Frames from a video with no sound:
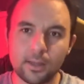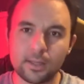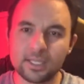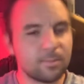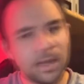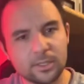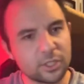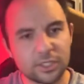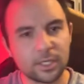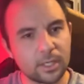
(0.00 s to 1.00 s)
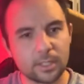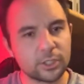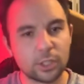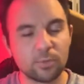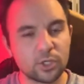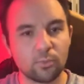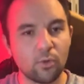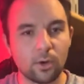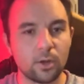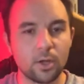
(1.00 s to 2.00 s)
this balance just could have done so much
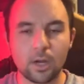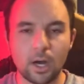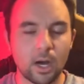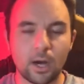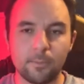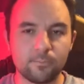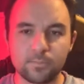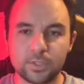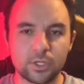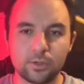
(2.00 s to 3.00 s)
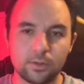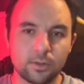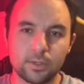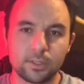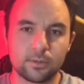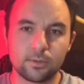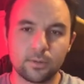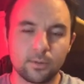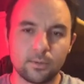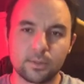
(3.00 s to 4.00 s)
more um,
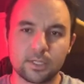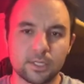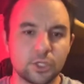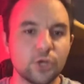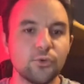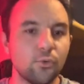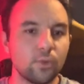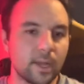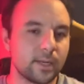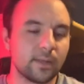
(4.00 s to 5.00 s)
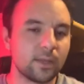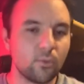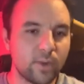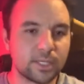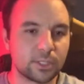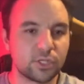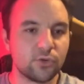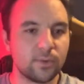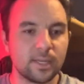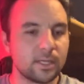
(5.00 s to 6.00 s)
to to two, like nothing went to
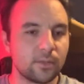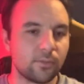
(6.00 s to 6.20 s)
two, and then to